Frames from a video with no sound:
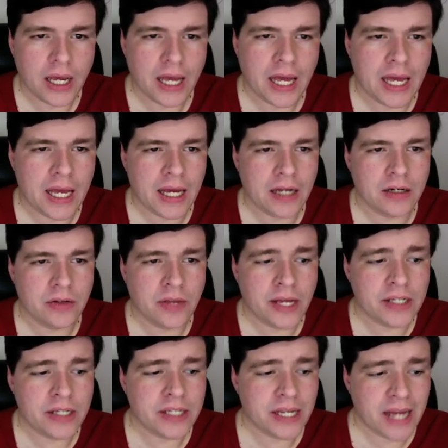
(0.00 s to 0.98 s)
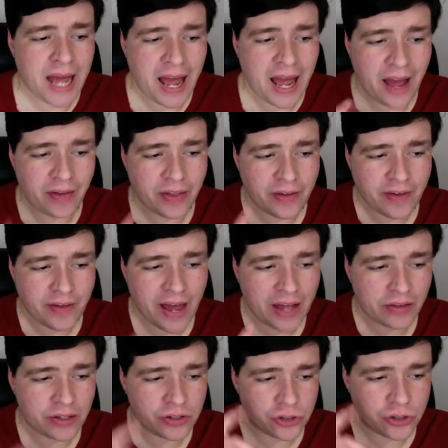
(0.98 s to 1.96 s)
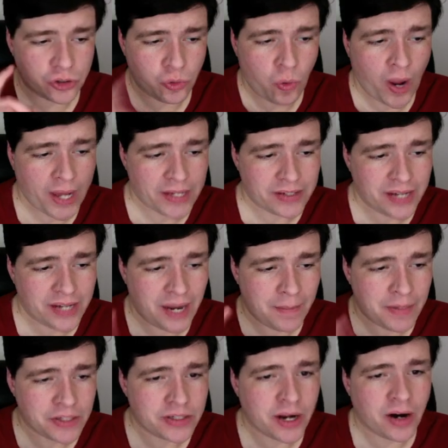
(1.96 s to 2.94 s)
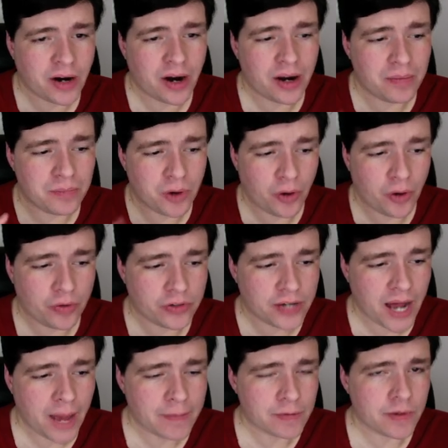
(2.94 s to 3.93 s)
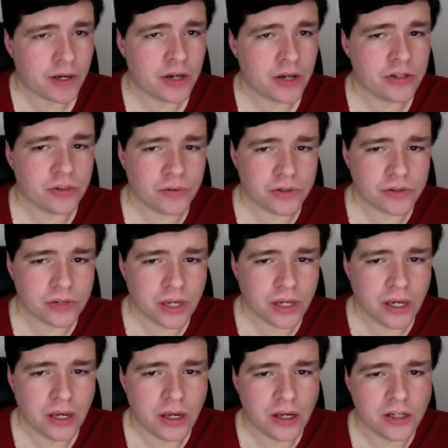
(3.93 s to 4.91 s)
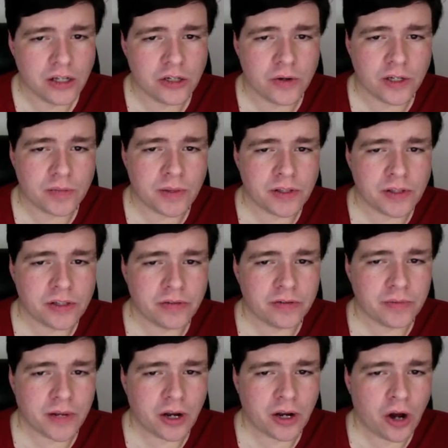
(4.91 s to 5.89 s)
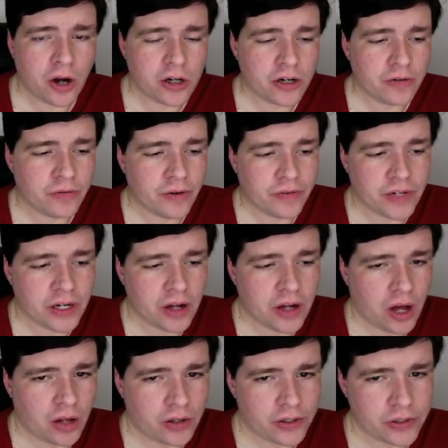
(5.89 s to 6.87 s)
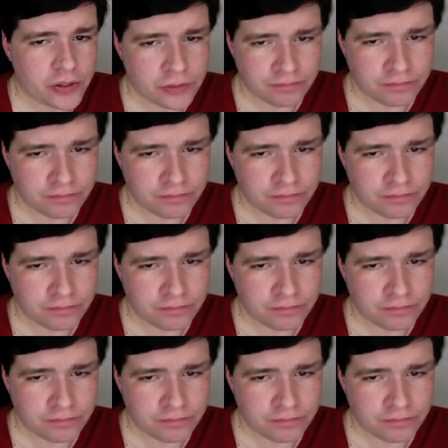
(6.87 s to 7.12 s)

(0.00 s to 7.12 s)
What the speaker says: And they've had this twice, and I missed out on it both times because it was too expensive. It was about $150,